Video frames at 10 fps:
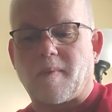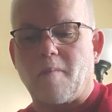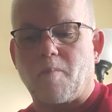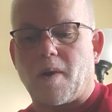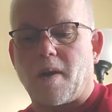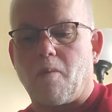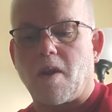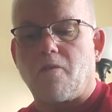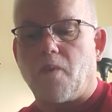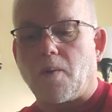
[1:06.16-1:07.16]

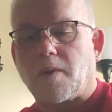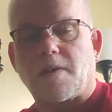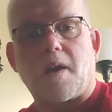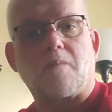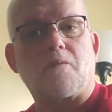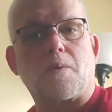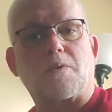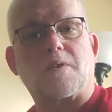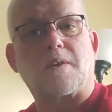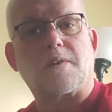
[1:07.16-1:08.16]
want to focus on
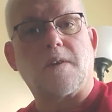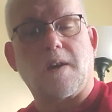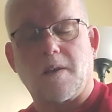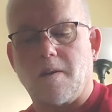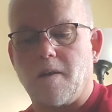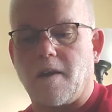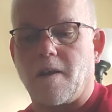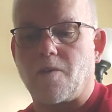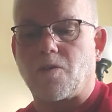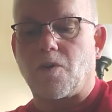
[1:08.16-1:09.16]
verse 16,
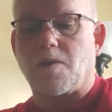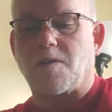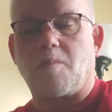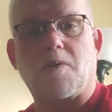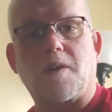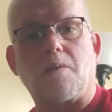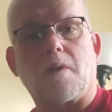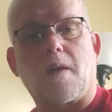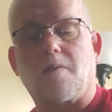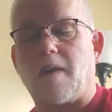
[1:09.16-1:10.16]
and I'll show you something here
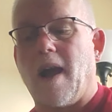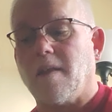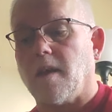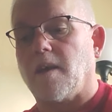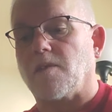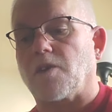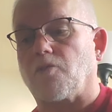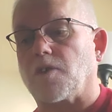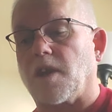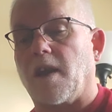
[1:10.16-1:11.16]
that I think it's
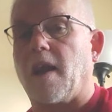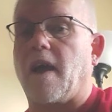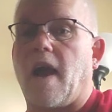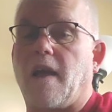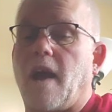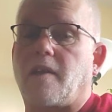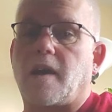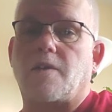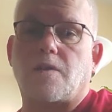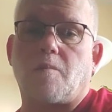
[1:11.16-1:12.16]
interesting, and I
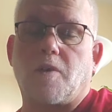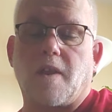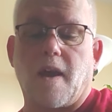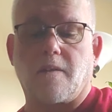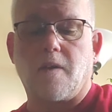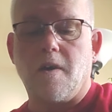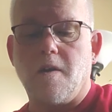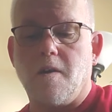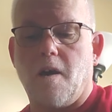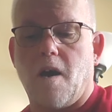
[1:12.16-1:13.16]
think it's something that
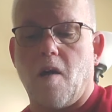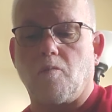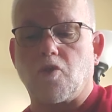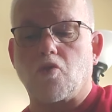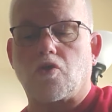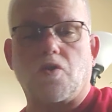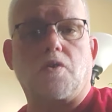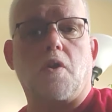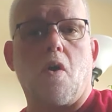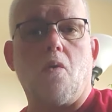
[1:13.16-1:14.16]
you
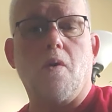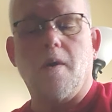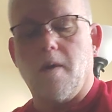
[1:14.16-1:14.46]
should know,